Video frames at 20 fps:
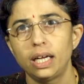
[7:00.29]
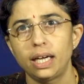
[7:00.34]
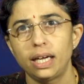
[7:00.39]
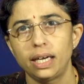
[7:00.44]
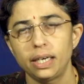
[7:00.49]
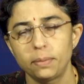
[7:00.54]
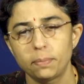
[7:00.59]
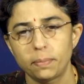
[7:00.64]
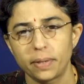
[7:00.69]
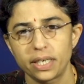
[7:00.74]

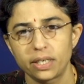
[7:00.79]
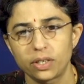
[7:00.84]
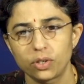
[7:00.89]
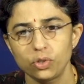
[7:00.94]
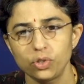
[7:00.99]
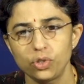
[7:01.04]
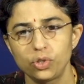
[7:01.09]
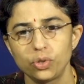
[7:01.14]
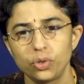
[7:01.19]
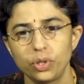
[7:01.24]
and
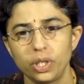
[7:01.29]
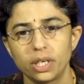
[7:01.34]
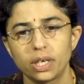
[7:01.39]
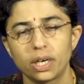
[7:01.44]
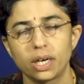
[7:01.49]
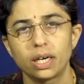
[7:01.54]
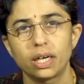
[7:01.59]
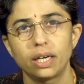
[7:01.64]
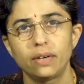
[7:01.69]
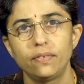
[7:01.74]

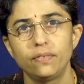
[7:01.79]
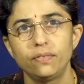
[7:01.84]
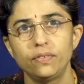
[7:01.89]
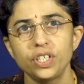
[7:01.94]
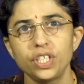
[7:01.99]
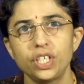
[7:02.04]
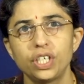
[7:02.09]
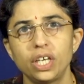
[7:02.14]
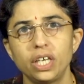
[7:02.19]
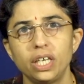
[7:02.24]
pentosuria
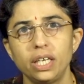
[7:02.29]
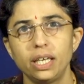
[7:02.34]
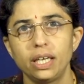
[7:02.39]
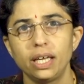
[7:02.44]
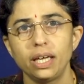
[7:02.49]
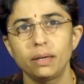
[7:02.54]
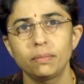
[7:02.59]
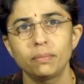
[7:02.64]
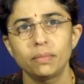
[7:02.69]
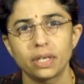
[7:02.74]
which he
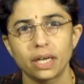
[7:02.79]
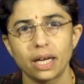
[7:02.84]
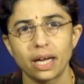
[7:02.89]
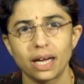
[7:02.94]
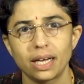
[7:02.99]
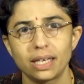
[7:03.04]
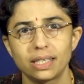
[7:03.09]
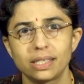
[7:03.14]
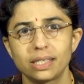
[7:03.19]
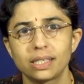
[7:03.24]
named
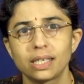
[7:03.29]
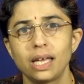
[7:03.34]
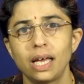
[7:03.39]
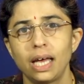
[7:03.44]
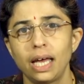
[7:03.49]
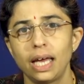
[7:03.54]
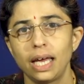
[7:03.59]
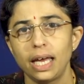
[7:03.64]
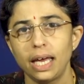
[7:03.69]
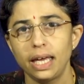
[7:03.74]
as
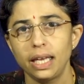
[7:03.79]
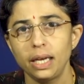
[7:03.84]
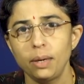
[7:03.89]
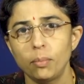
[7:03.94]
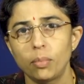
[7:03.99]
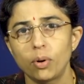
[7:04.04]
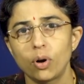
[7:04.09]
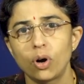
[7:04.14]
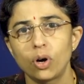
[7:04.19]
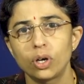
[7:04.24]

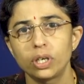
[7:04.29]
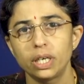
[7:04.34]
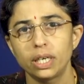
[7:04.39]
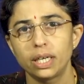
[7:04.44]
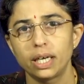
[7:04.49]
inborn